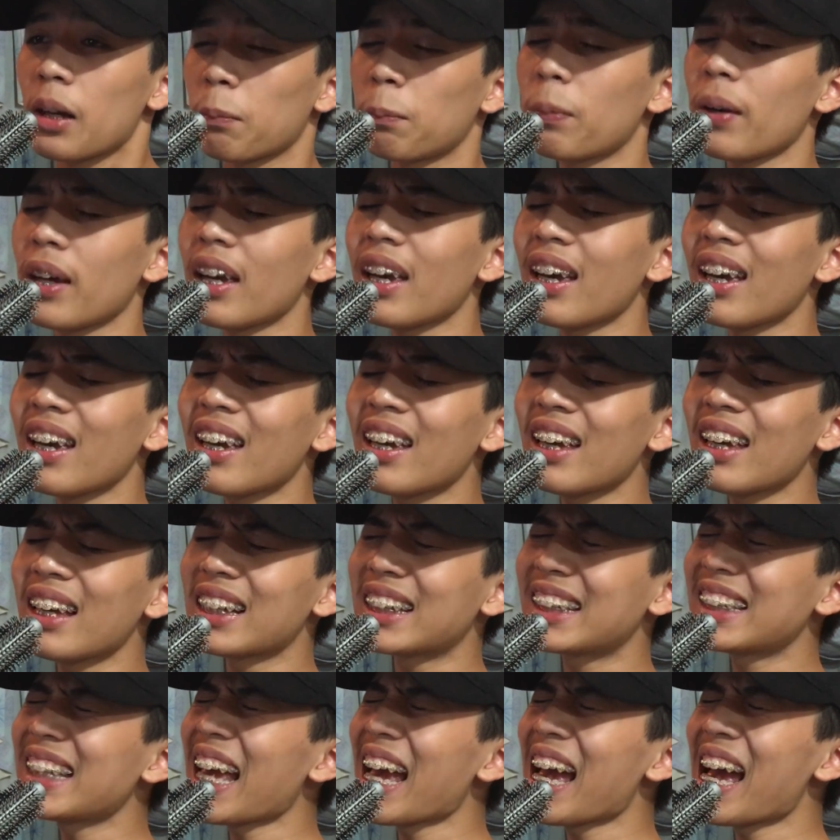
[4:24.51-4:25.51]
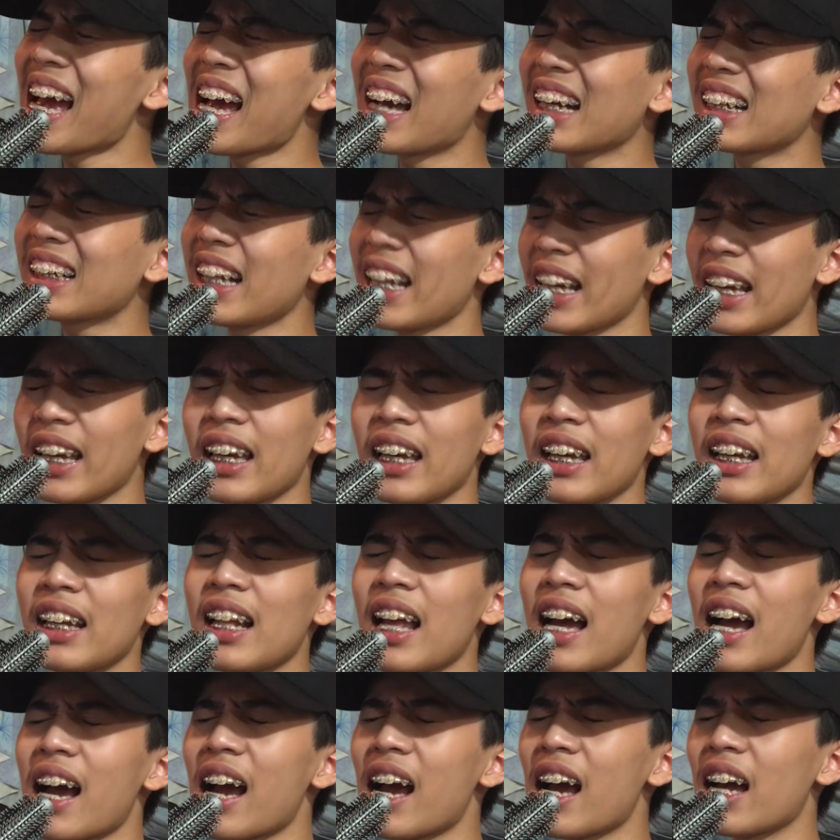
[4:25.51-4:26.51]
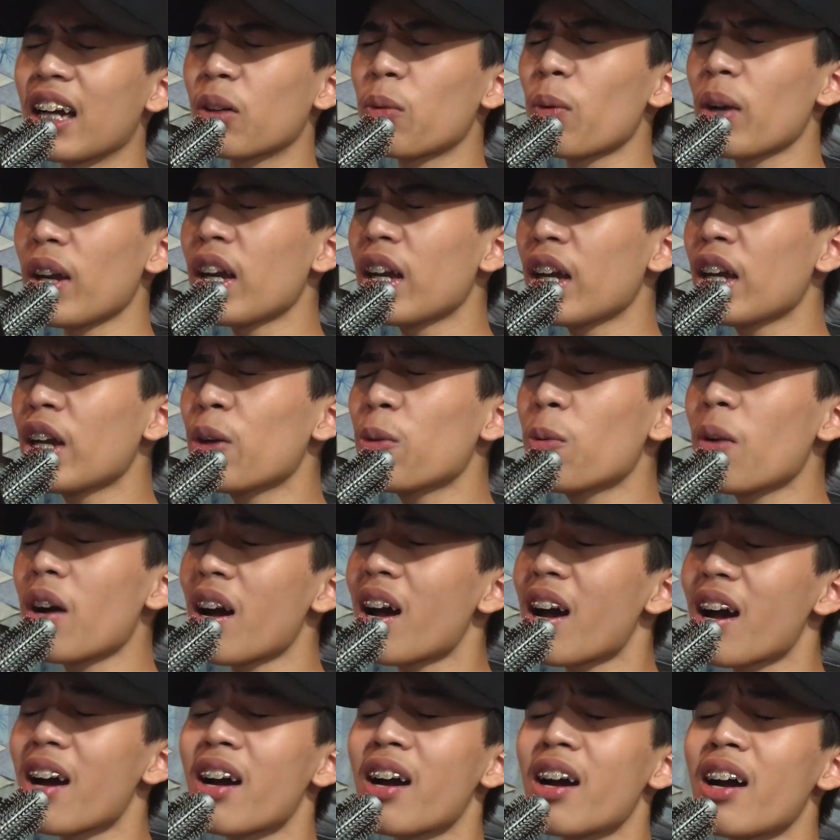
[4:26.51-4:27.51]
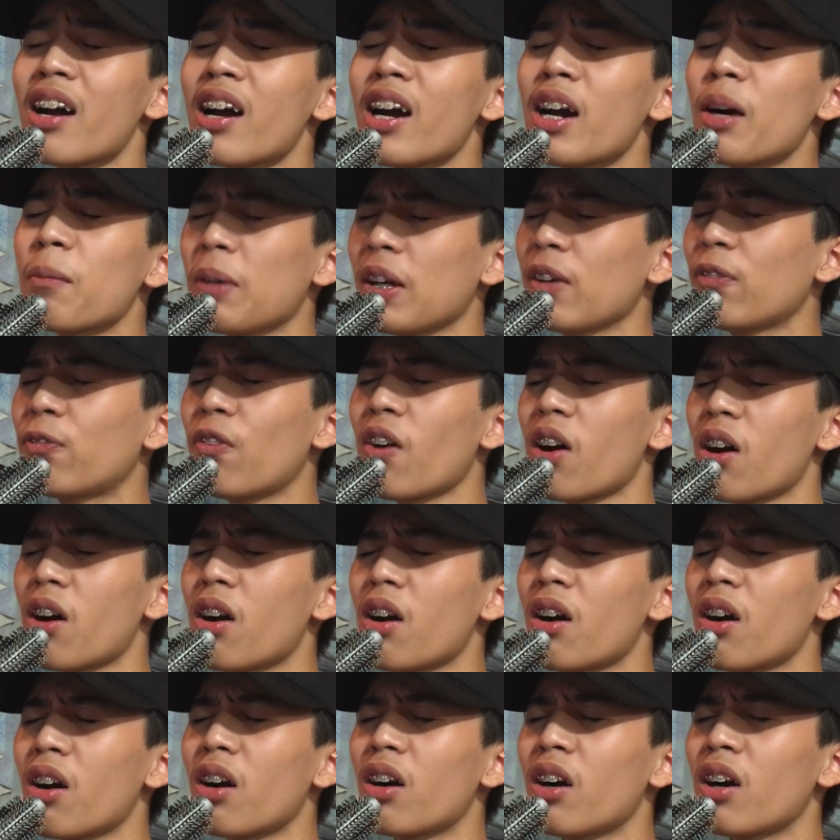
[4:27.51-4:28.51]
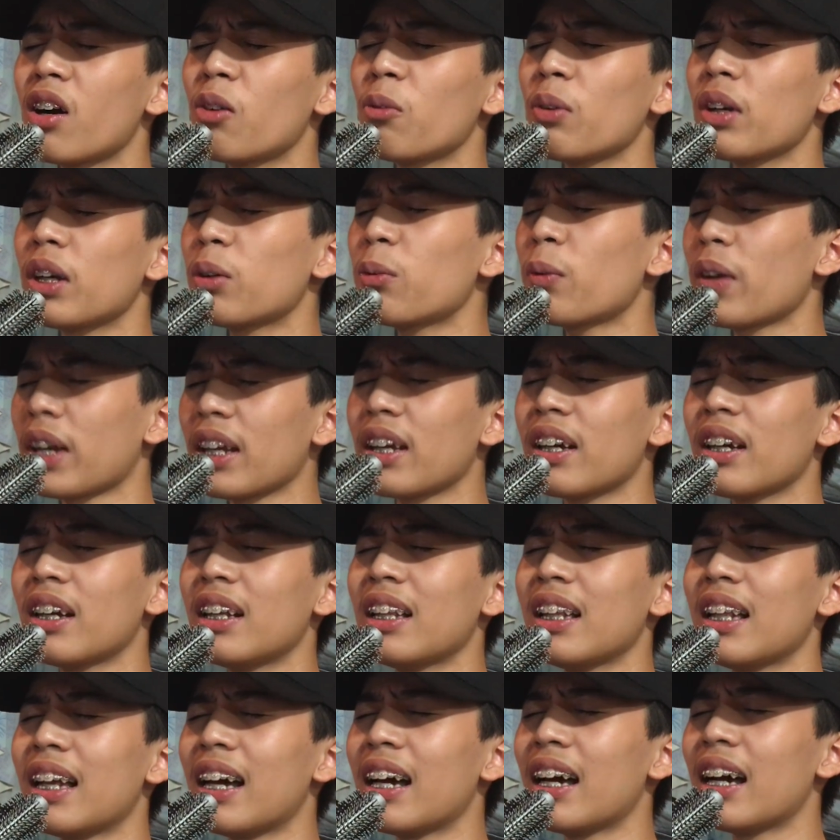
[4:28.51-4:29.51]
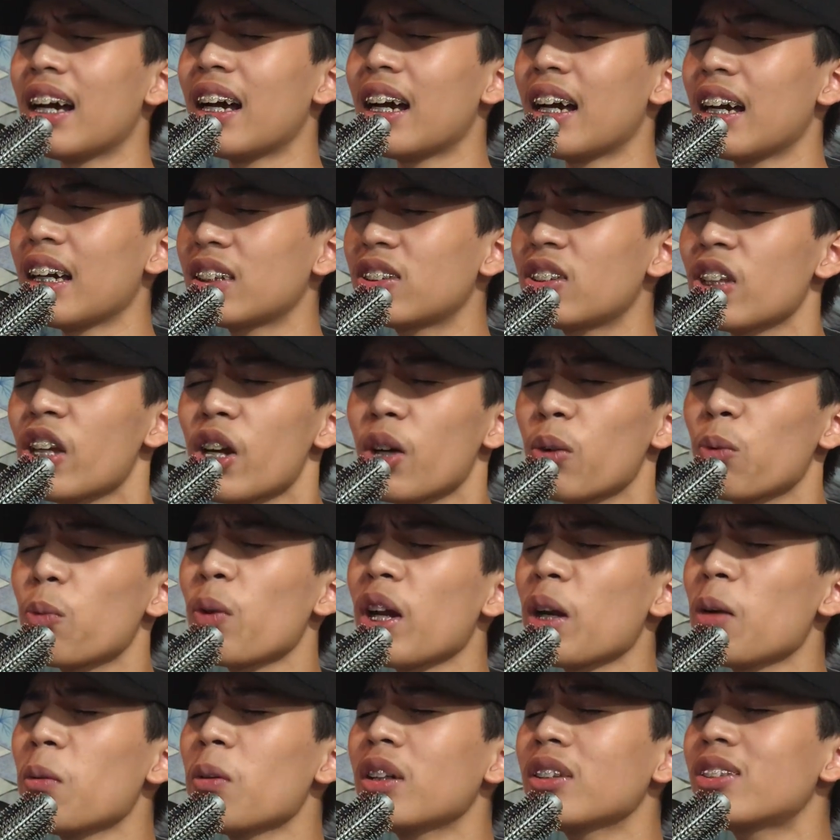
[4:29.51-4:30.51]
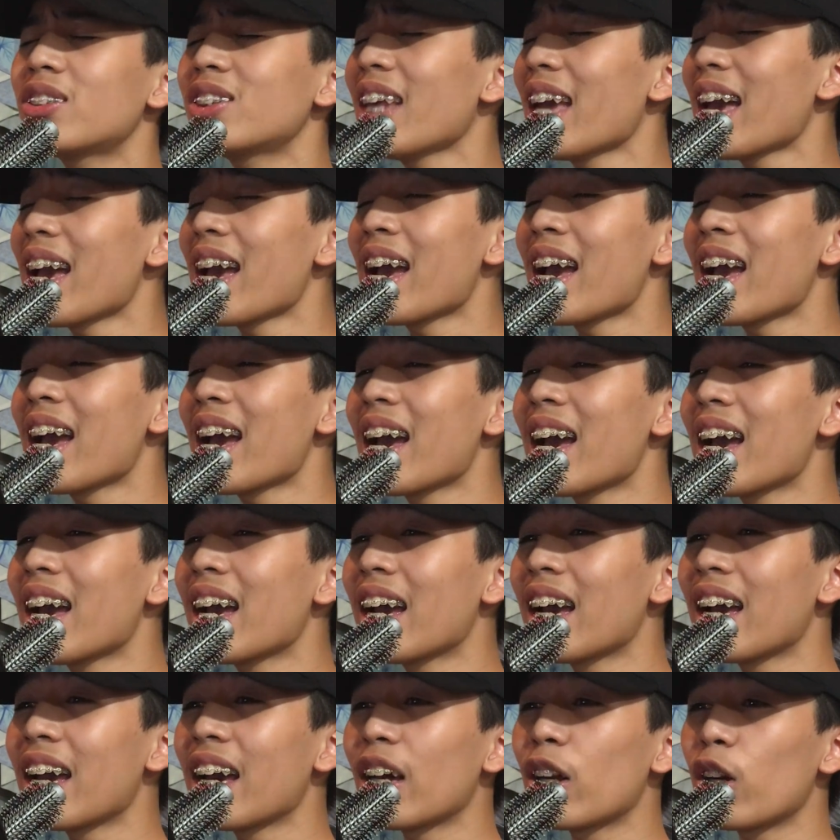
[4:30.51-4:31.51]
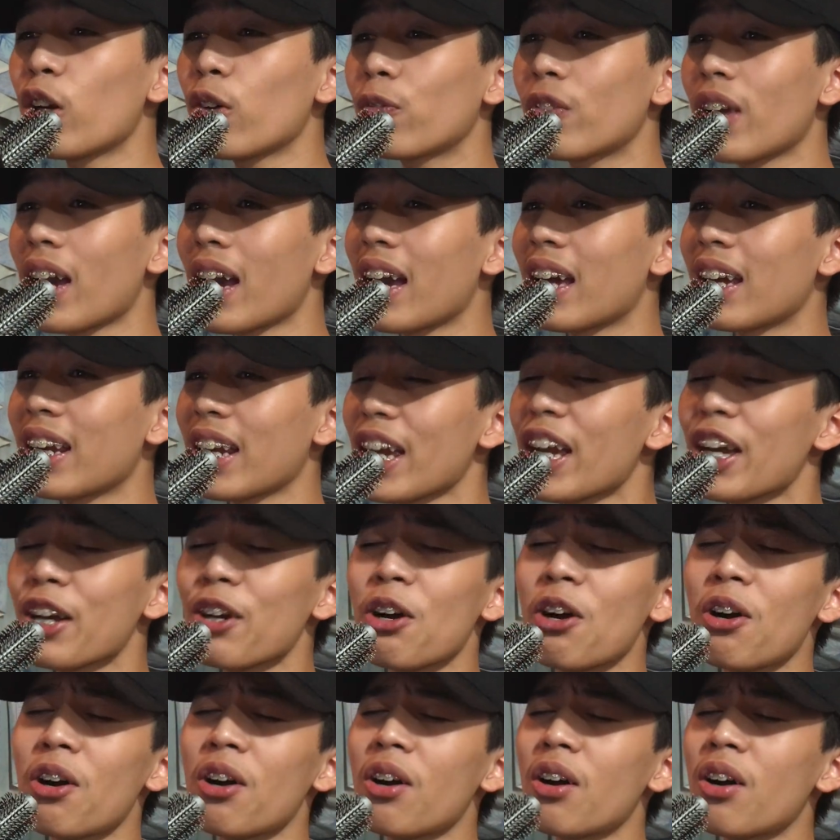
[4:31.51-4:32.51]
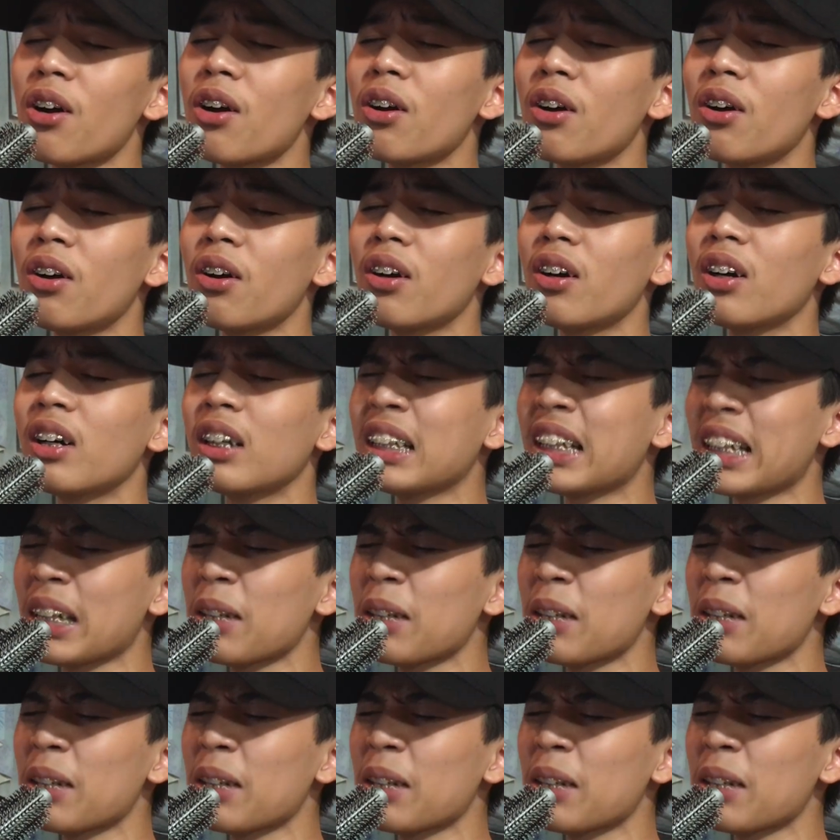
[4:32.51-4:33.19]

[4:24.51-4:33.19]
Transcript: be exactly like we were before we realized we were scared of getting old.